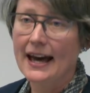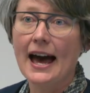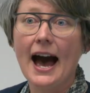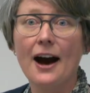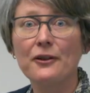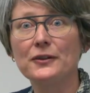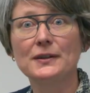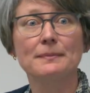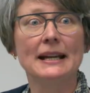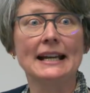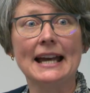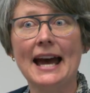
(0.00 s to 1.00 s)
how those
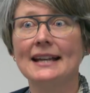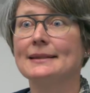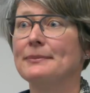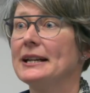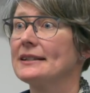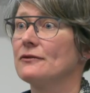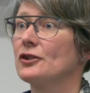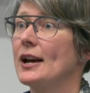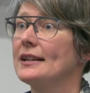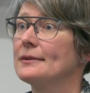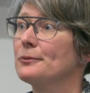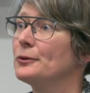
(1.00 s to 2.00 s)
many aspects of
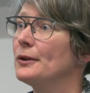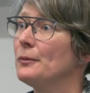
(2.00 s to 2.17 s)
transport